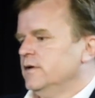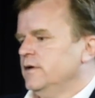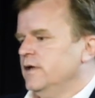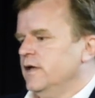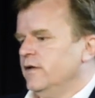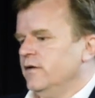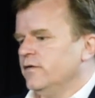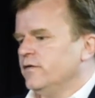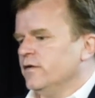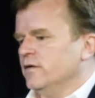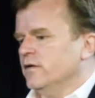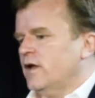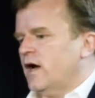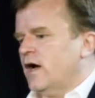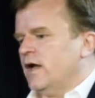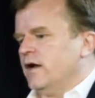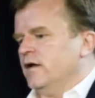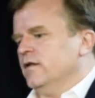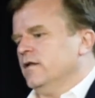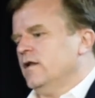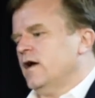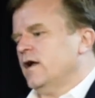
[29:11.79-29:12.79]
Yeah, there's a
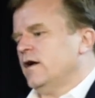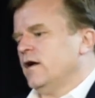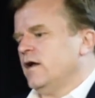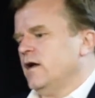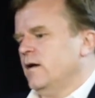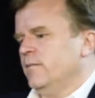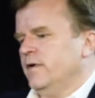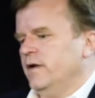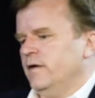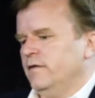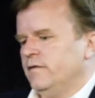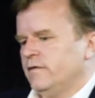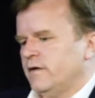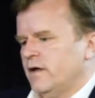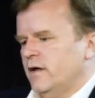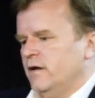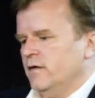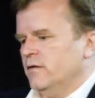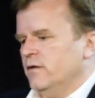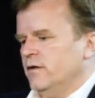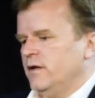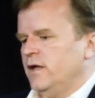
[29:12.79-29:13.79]
lot of companies
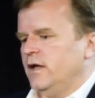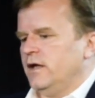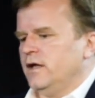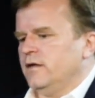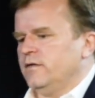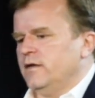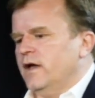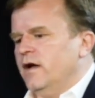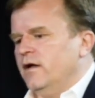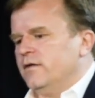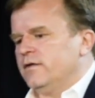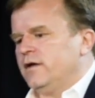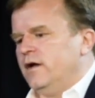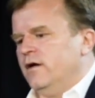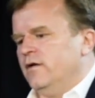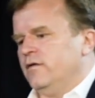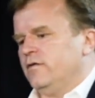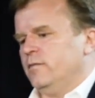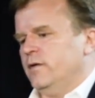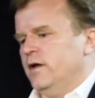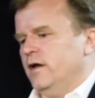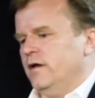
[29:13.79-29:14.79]
kind of looking at the
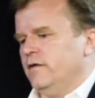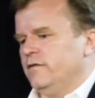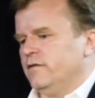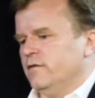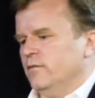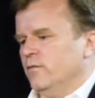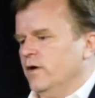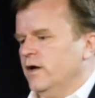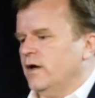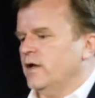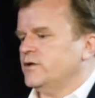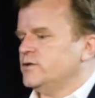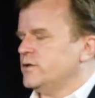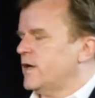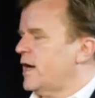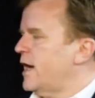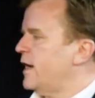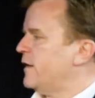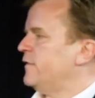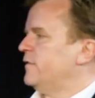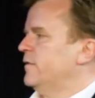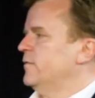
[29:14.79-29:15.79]
healthcare space, and what
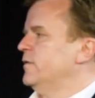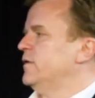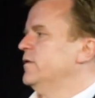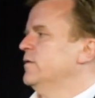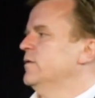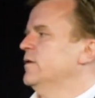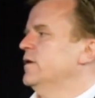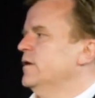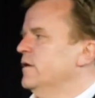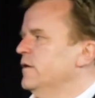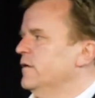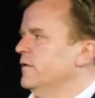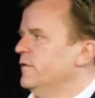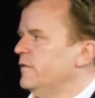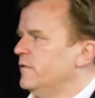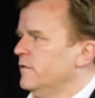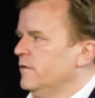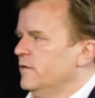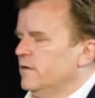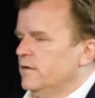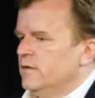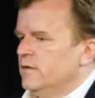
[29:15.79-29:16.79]
attracts them to it is